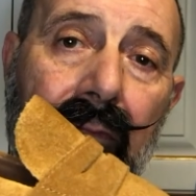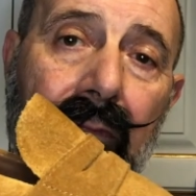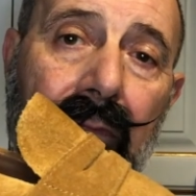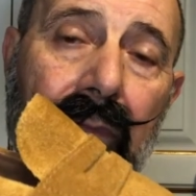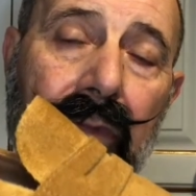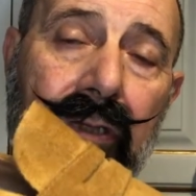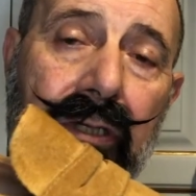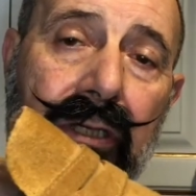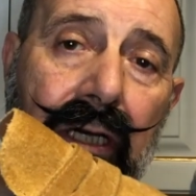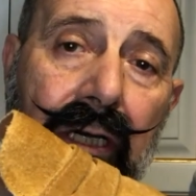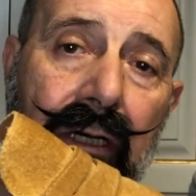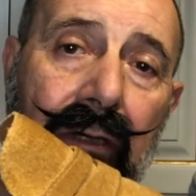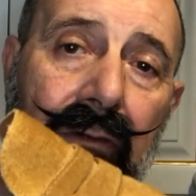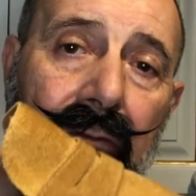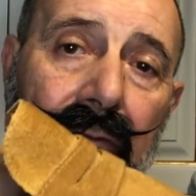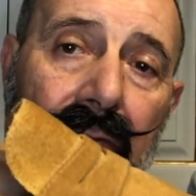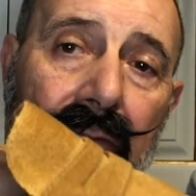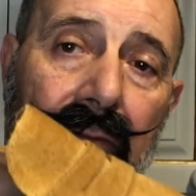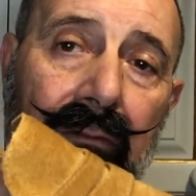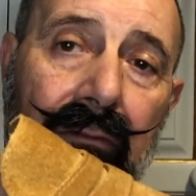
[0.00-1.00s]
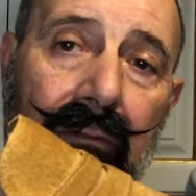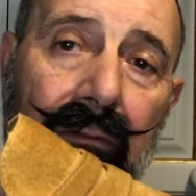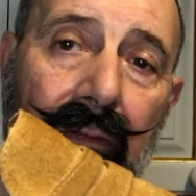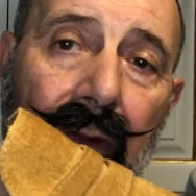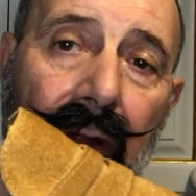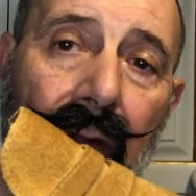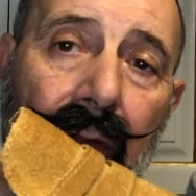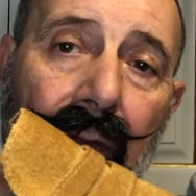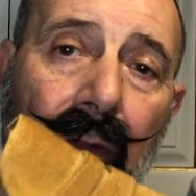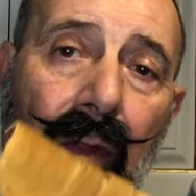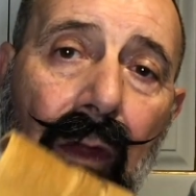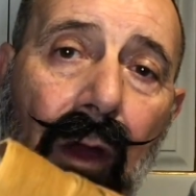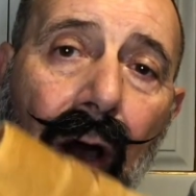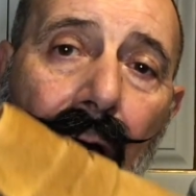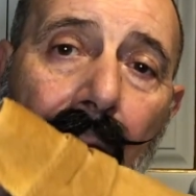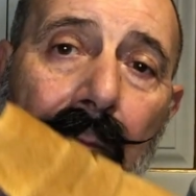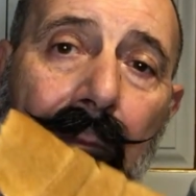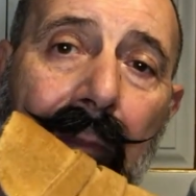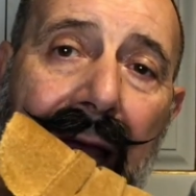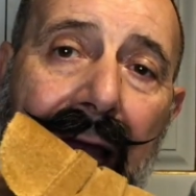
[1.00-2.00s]
So
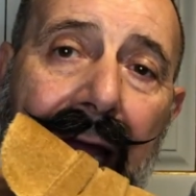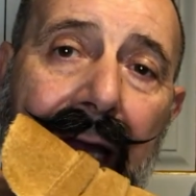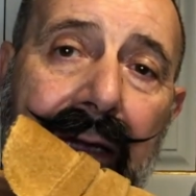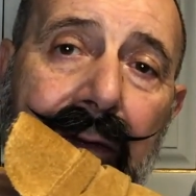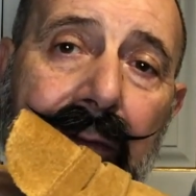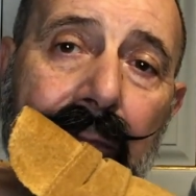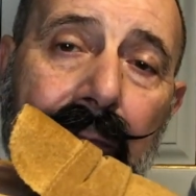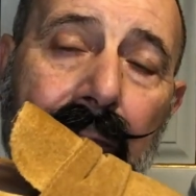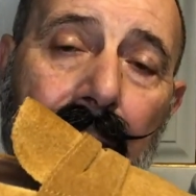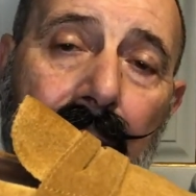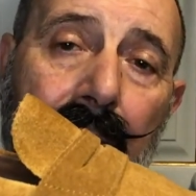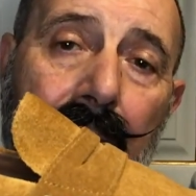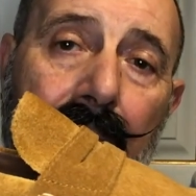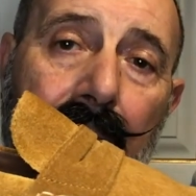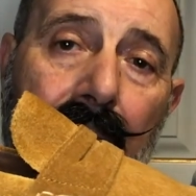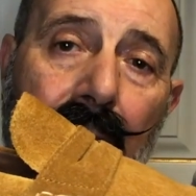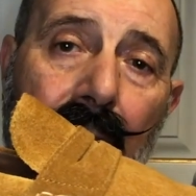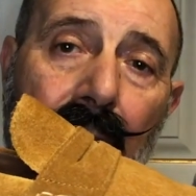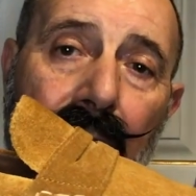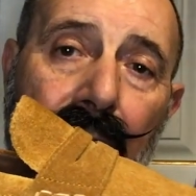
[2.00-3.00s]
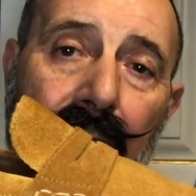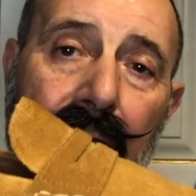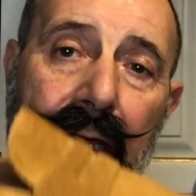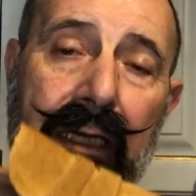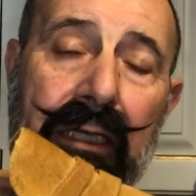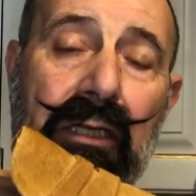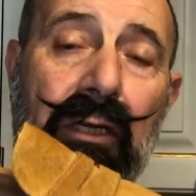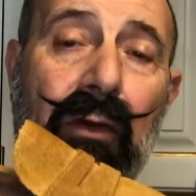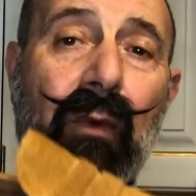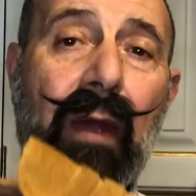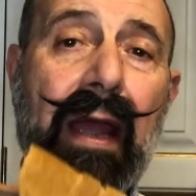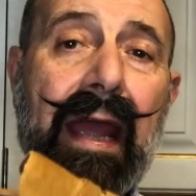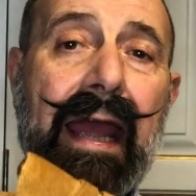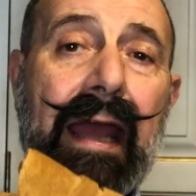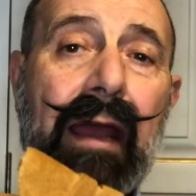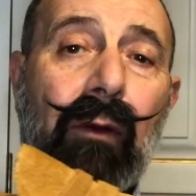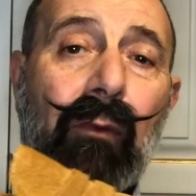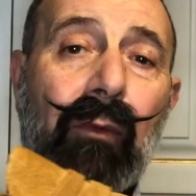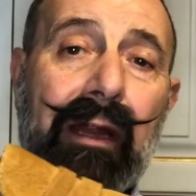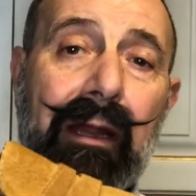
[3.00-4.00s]
not a bad thing to
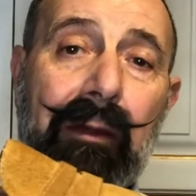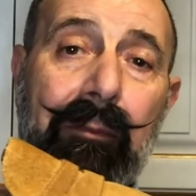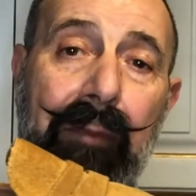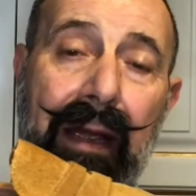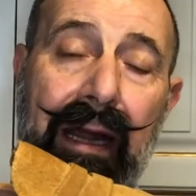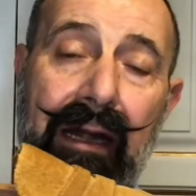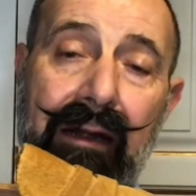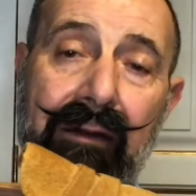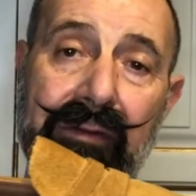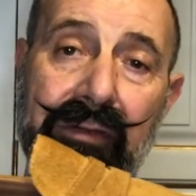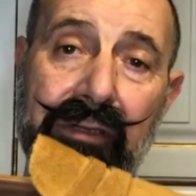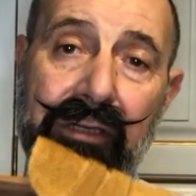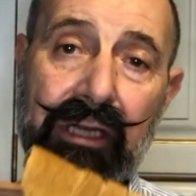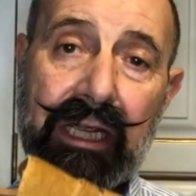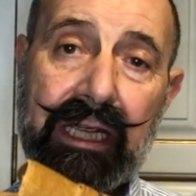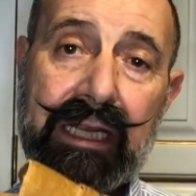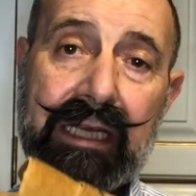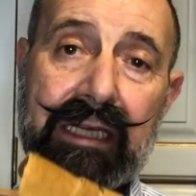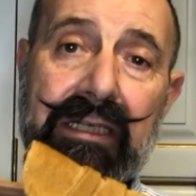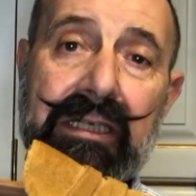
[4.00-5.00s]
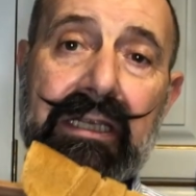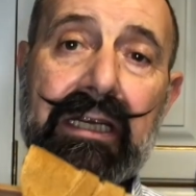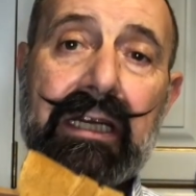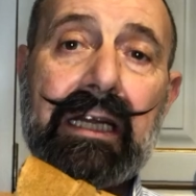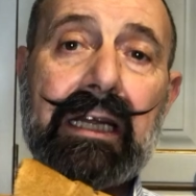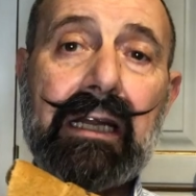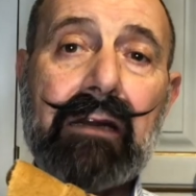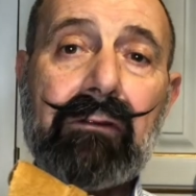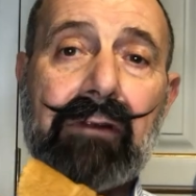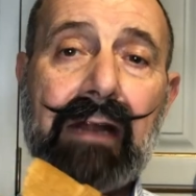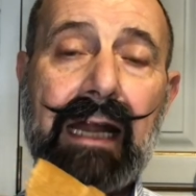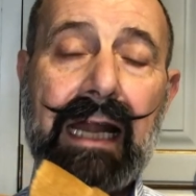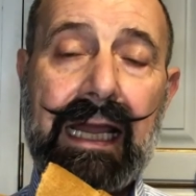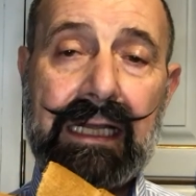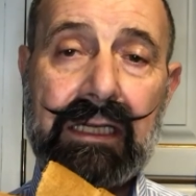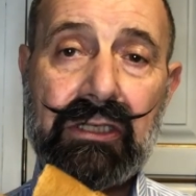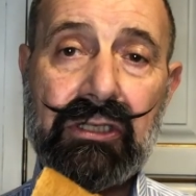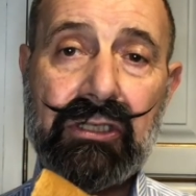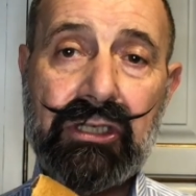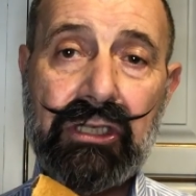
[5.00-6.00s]
wear with a pair of jeans and a
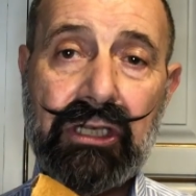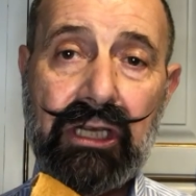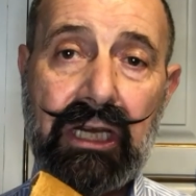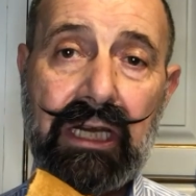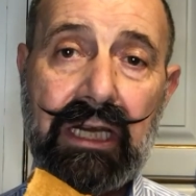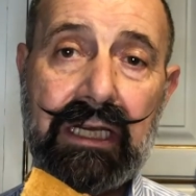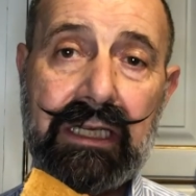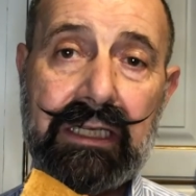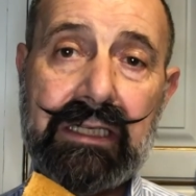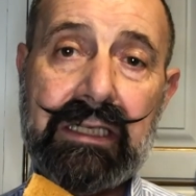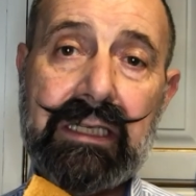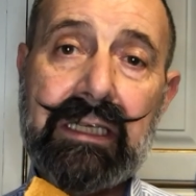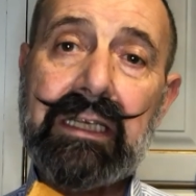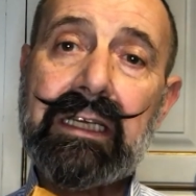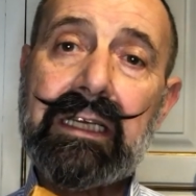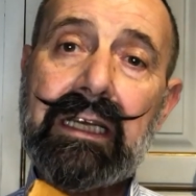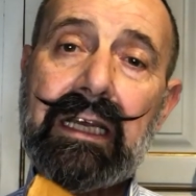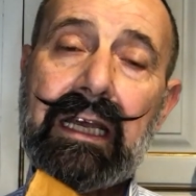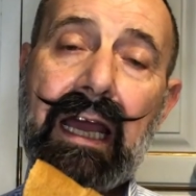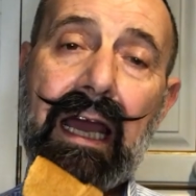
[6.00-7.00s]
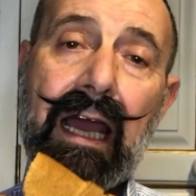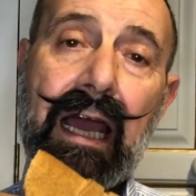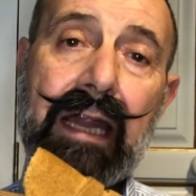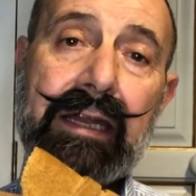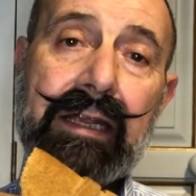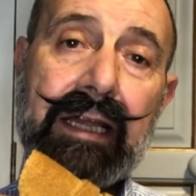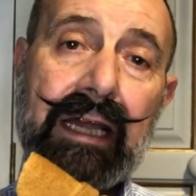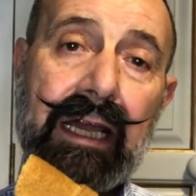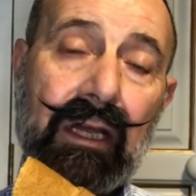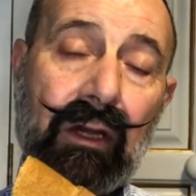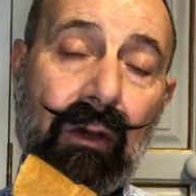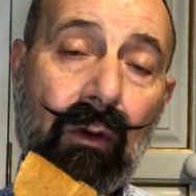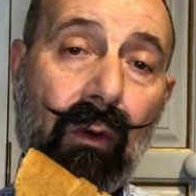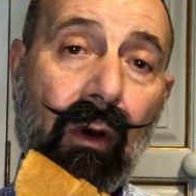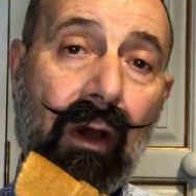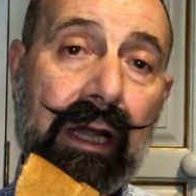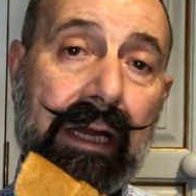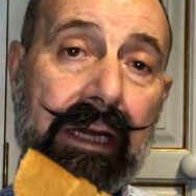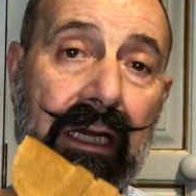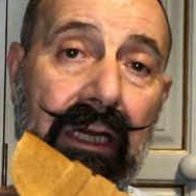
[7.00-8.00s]
relaxed shirt, and you get
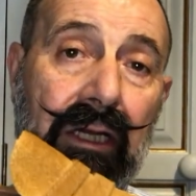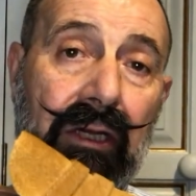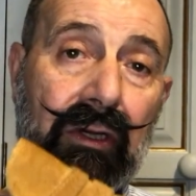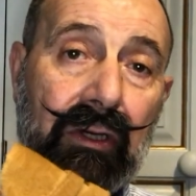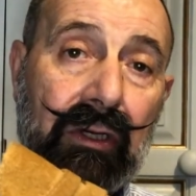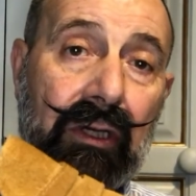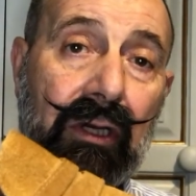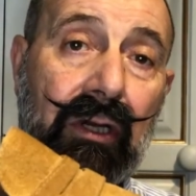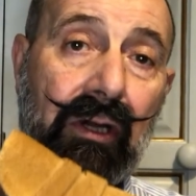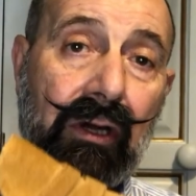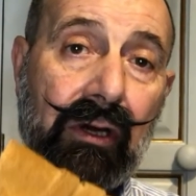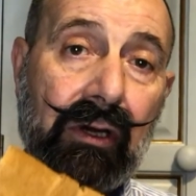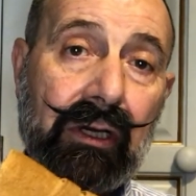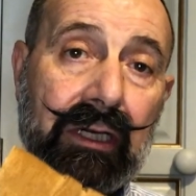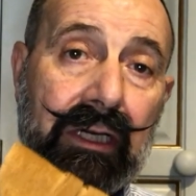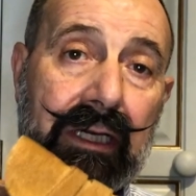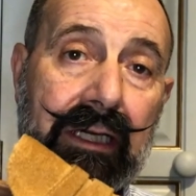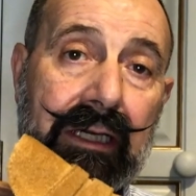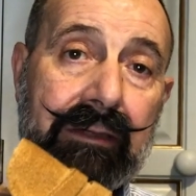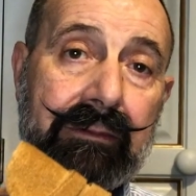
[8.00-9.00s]
quite a good look.